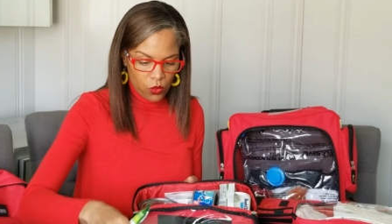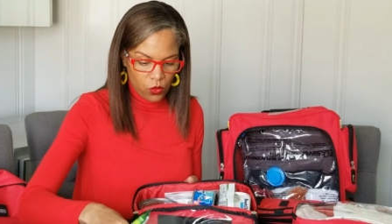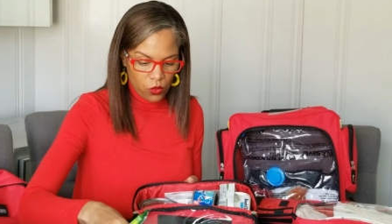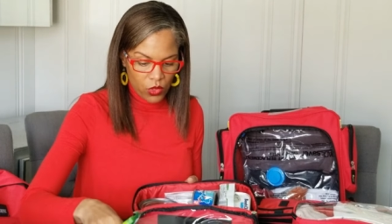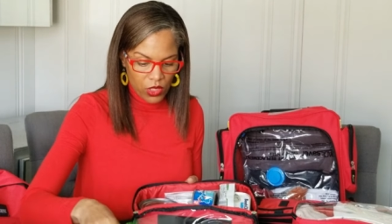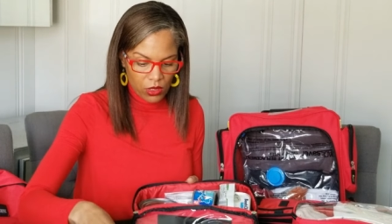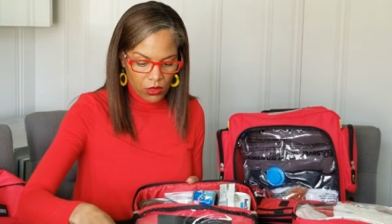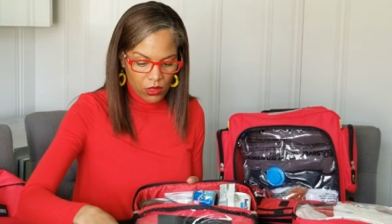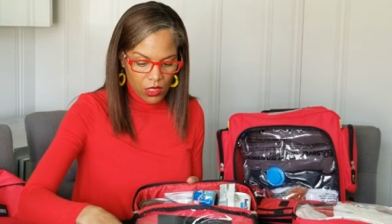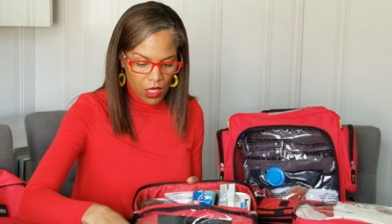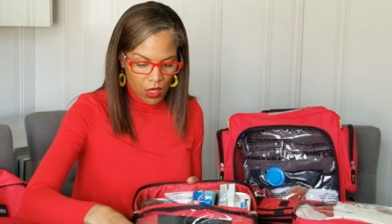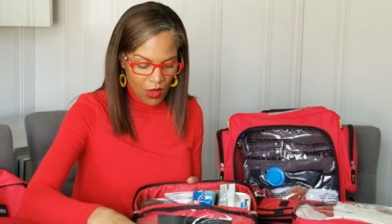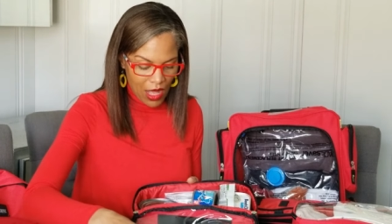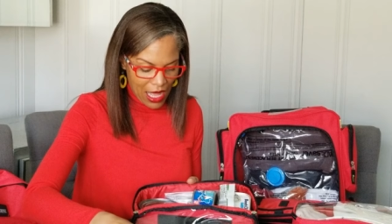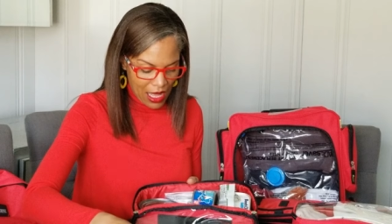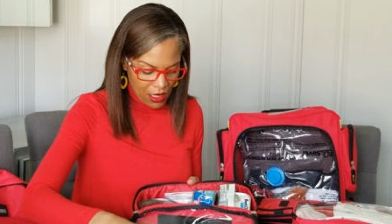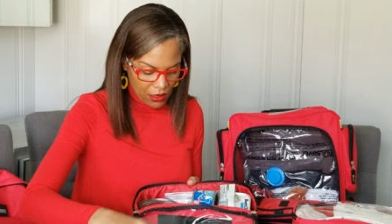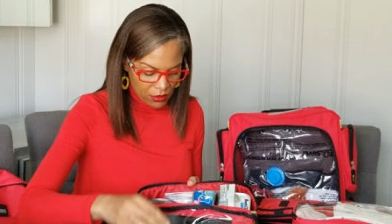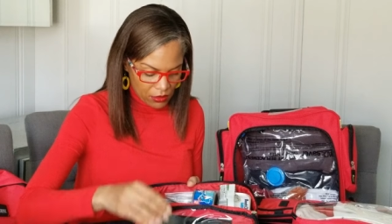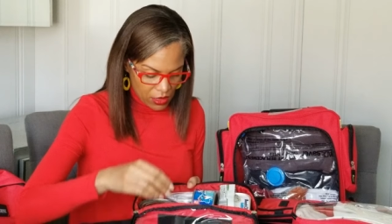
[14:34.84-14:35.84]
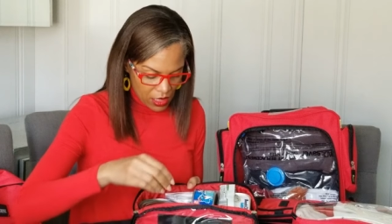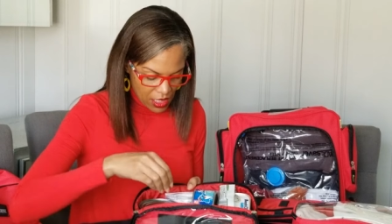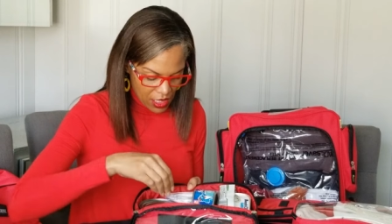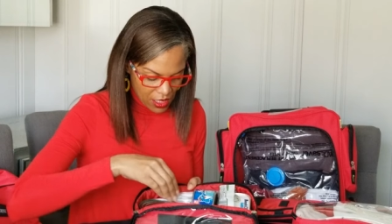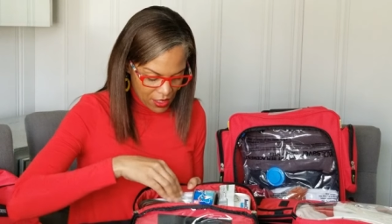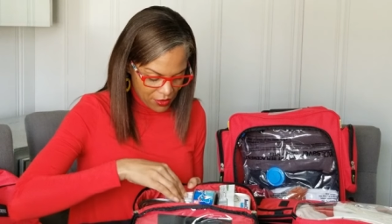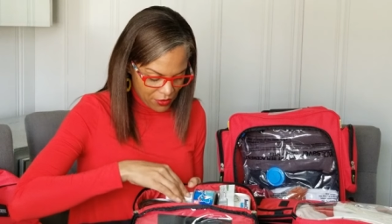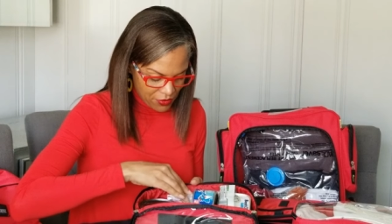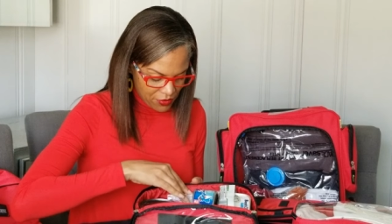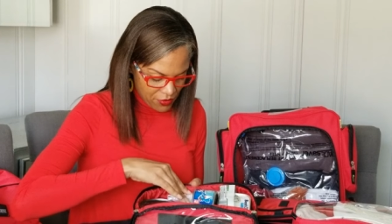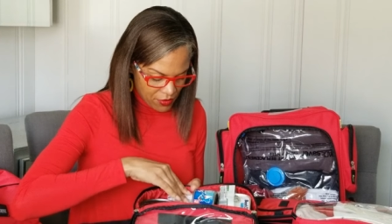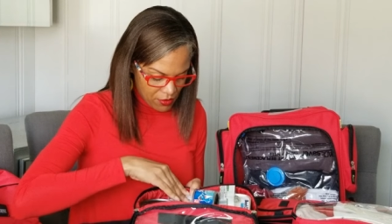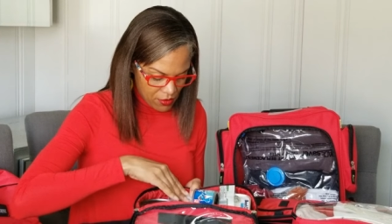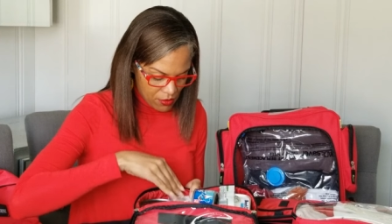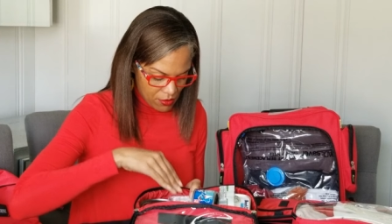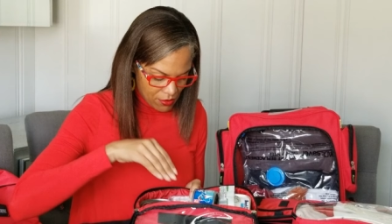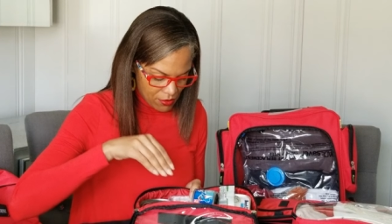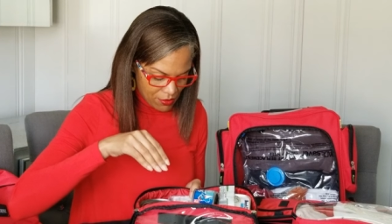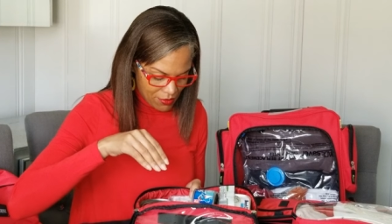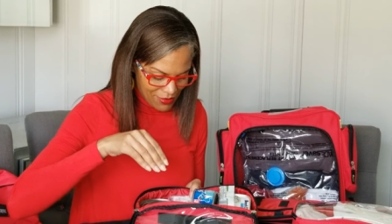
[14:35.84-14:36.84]
will go out of,
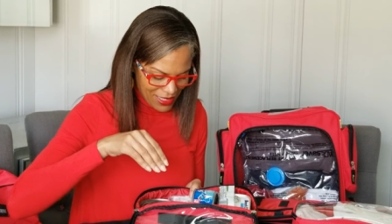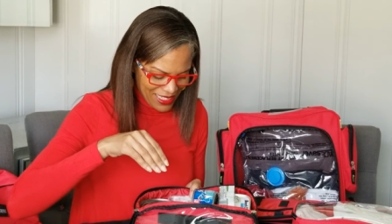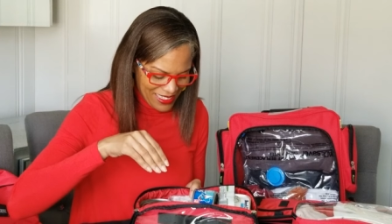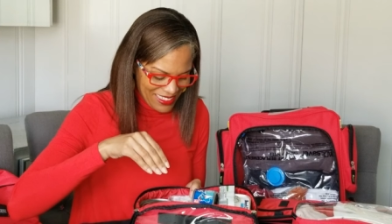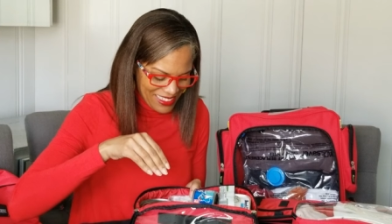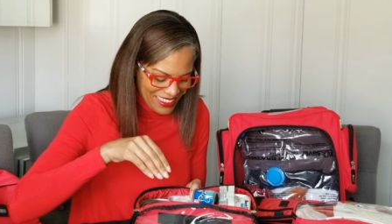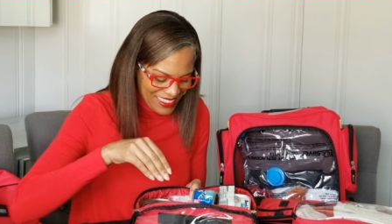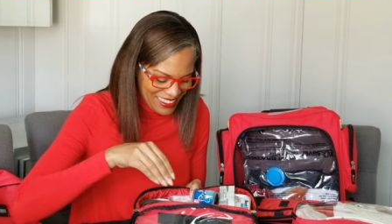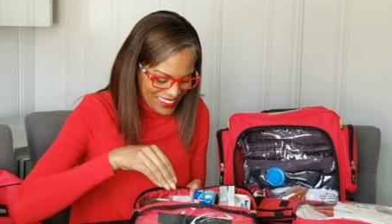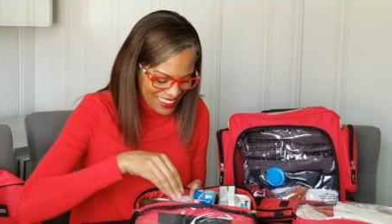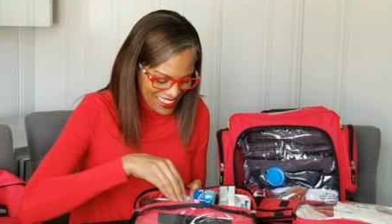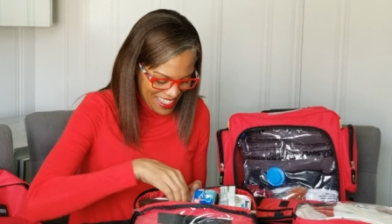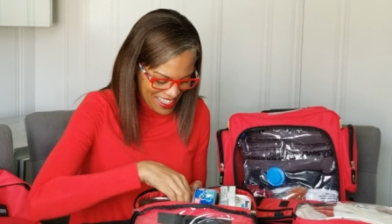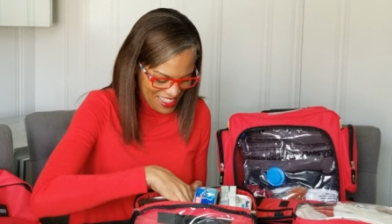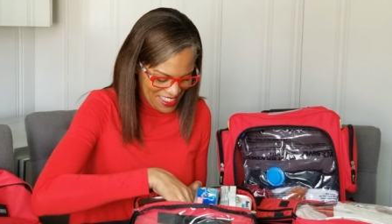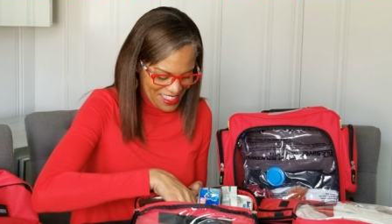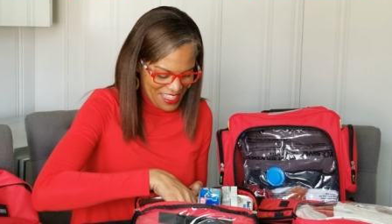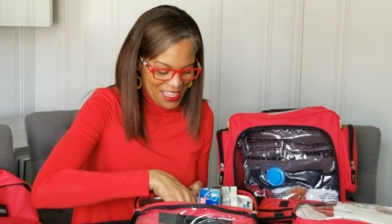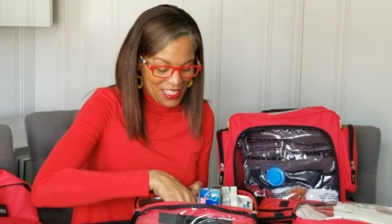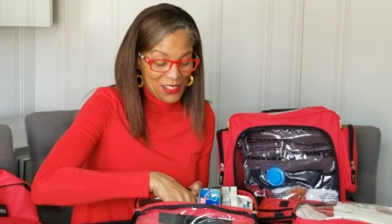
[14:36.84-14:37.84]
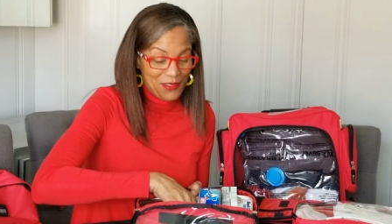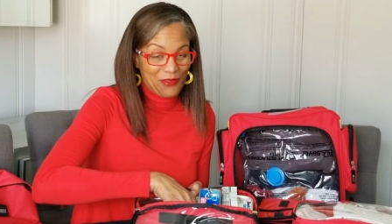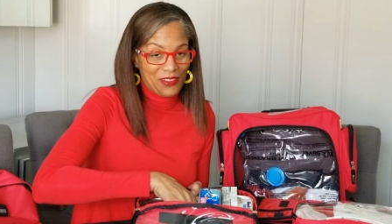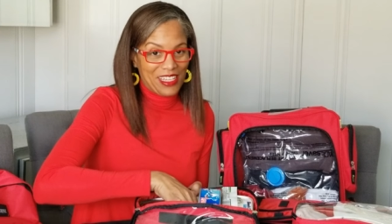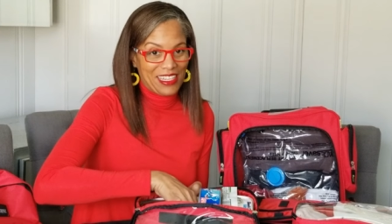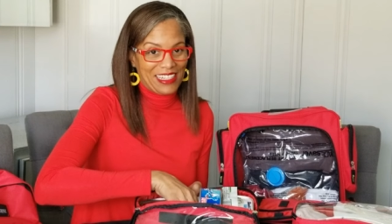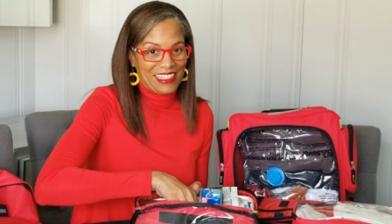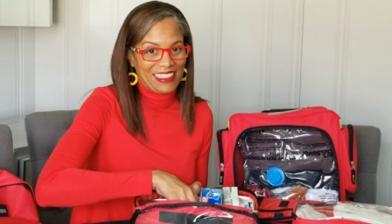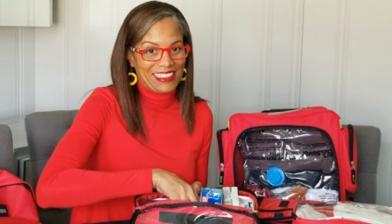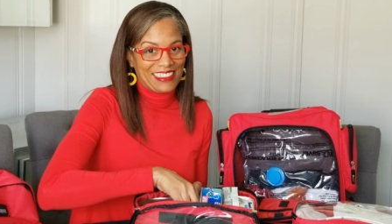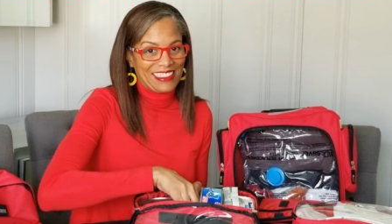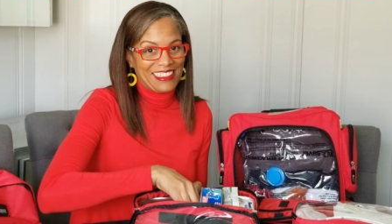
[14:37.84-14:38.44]
that's funny,